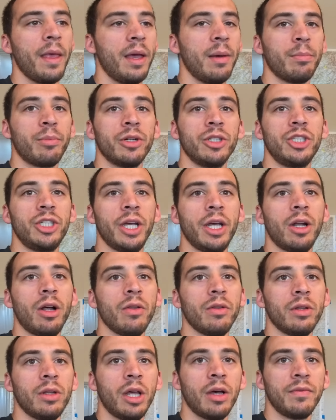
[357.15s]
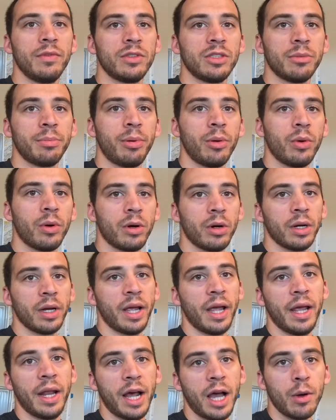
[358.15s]
Appreciate all the love and
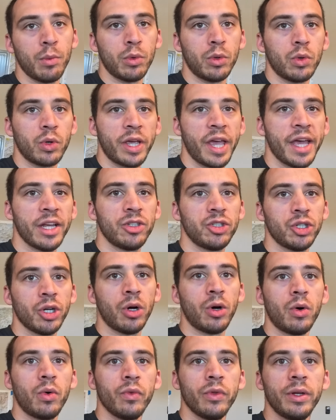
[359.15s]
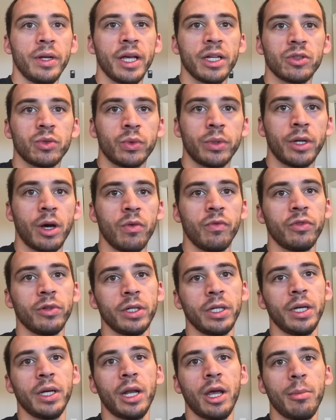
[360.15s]
support, and I will catch y'all on the next one.
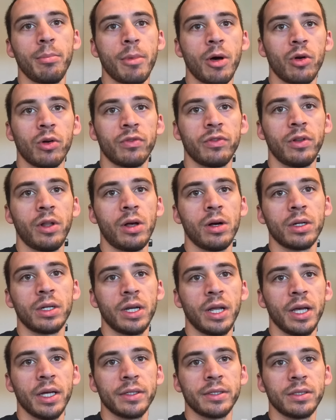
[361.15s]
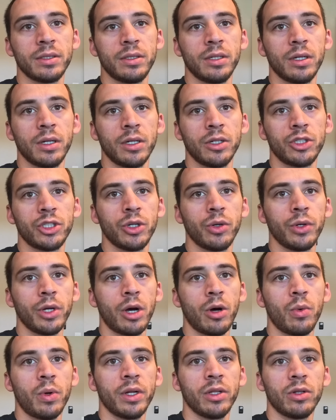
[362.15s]
Hopefully in a motor vlog next, uh, show
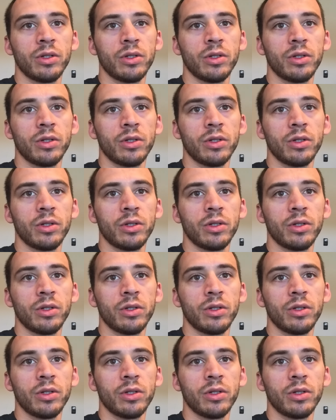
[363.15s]
y'all what it